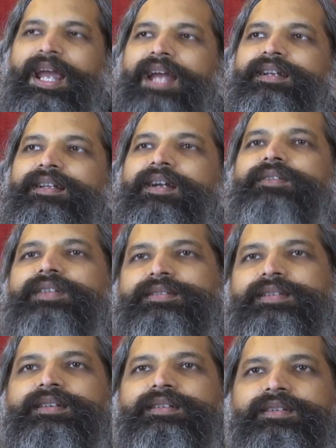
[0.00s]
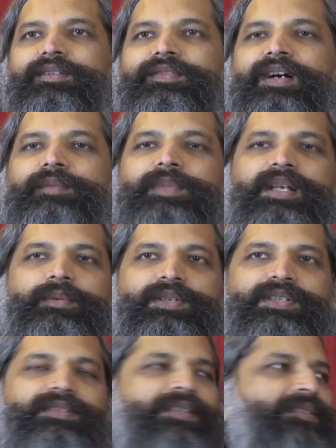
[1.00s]
and around the center of harmony,
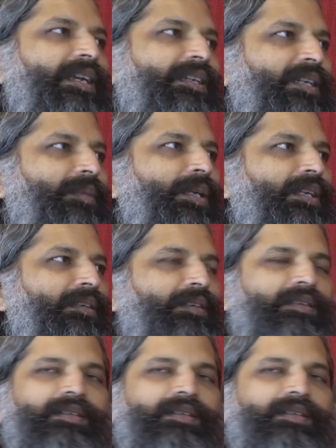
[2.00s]
which is the psychic being.